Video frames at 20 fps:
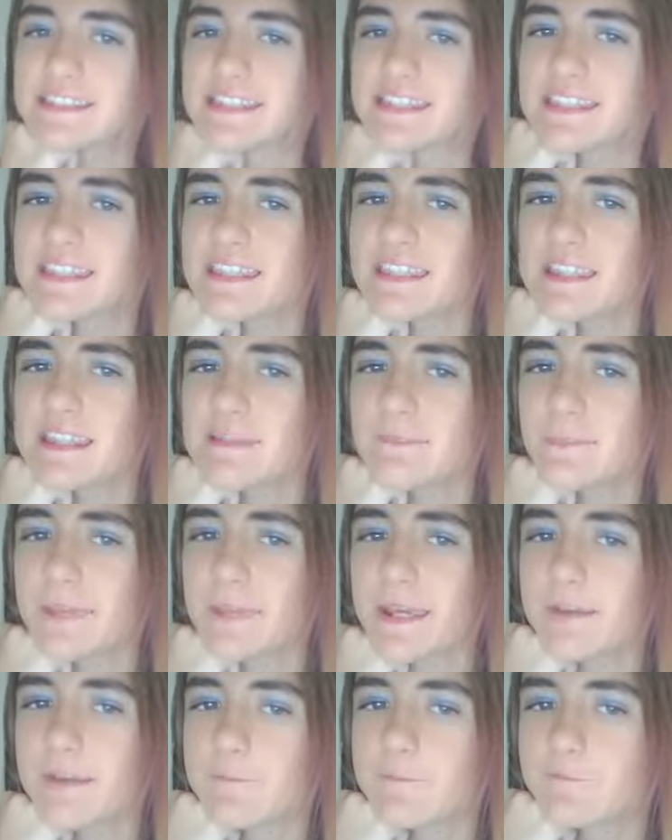C in
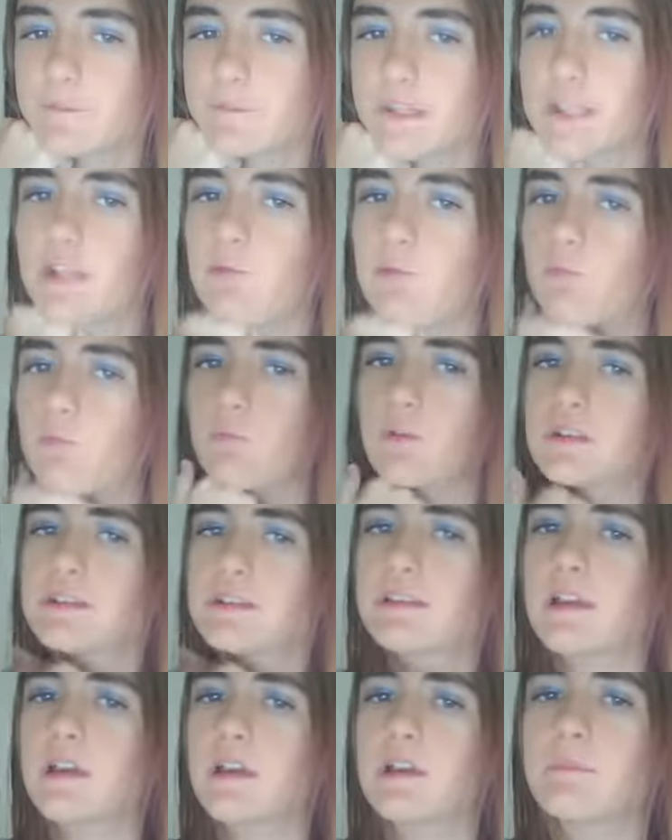math and one
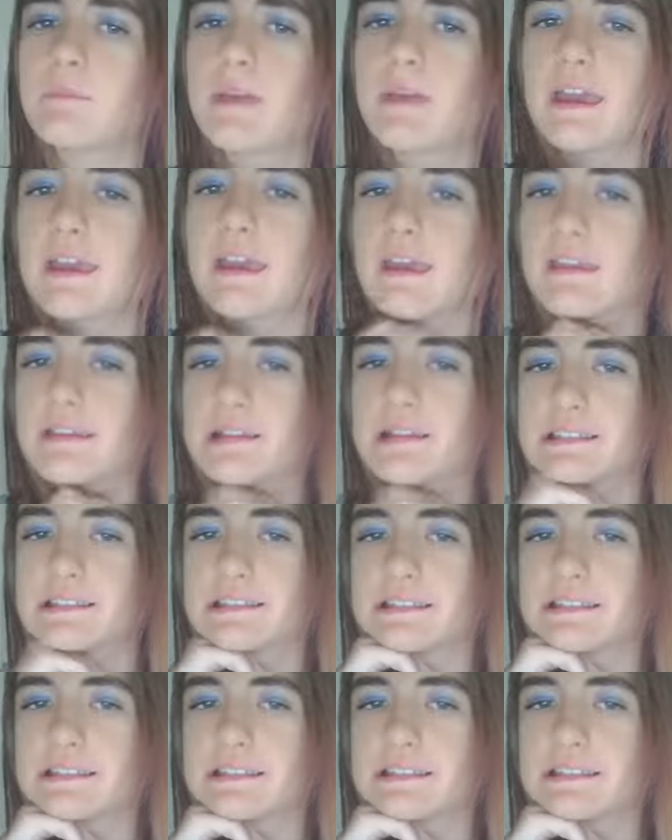time I had a